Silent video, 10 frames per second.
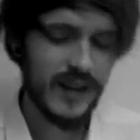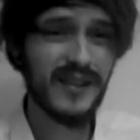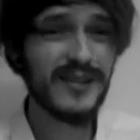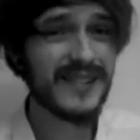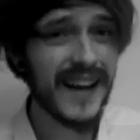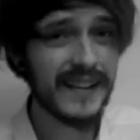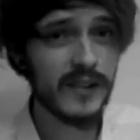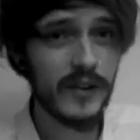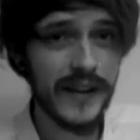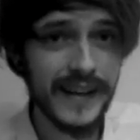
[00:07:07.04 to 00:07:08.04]
I've sat
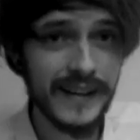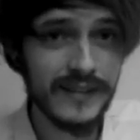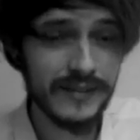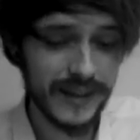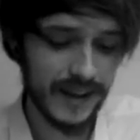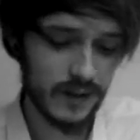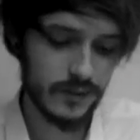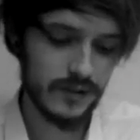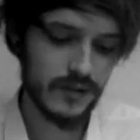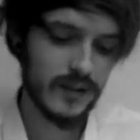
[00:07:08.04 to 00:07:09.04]
on ears of
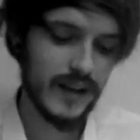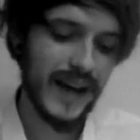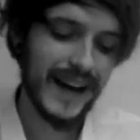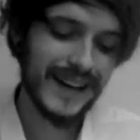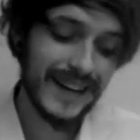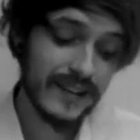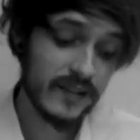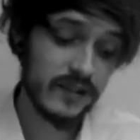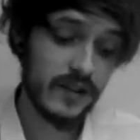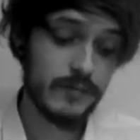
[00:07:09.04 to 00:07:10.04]
cows and
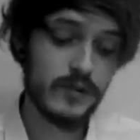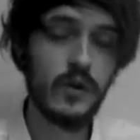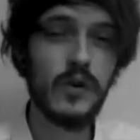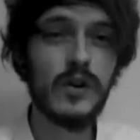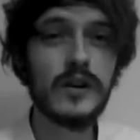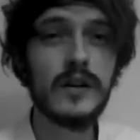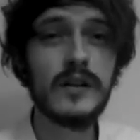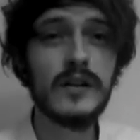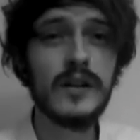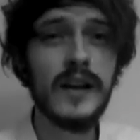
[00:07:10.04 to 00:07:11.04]
listened to them talk,
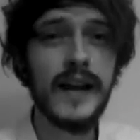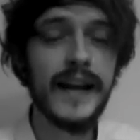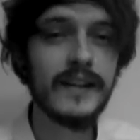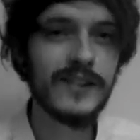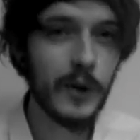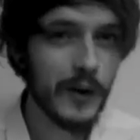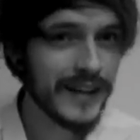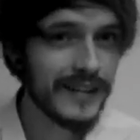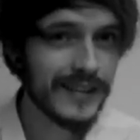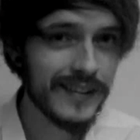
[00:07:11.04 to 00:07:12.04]

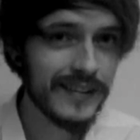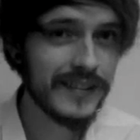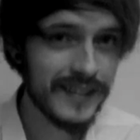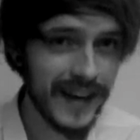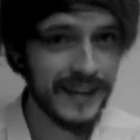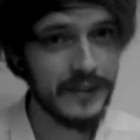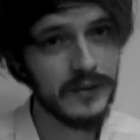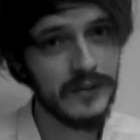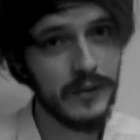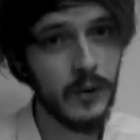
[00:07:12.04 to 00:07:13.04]
enjoyed the
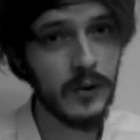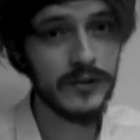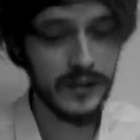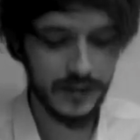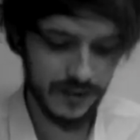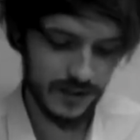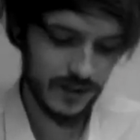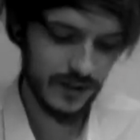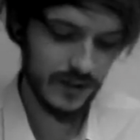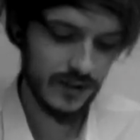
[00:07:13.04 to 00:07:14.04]
tales of horses
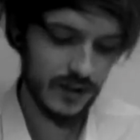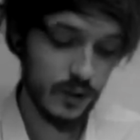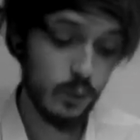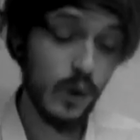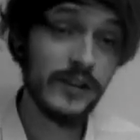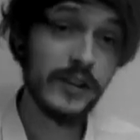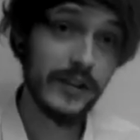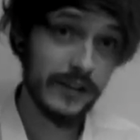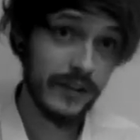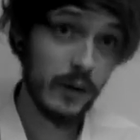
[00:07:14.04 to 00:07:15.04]
who wondered
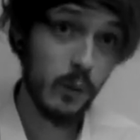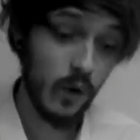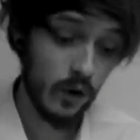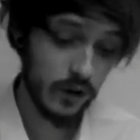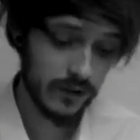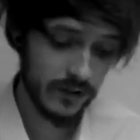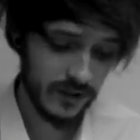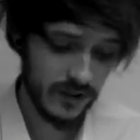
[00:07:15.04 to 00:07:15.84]
as they walked.